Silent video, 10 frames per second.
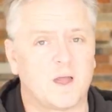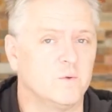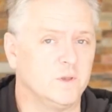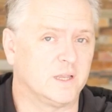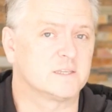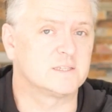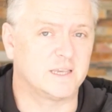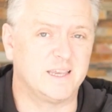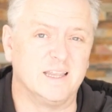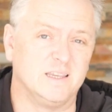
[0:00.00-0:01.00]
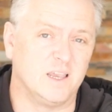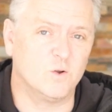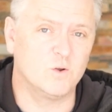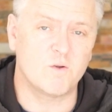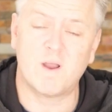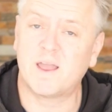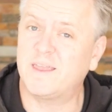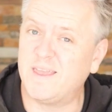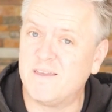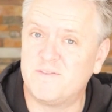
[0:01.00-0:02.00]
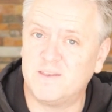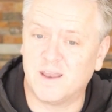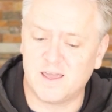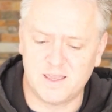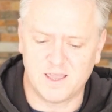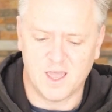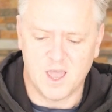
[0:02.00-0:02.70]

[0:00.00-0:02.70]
that out and you can stick it in the Euro rack if you like.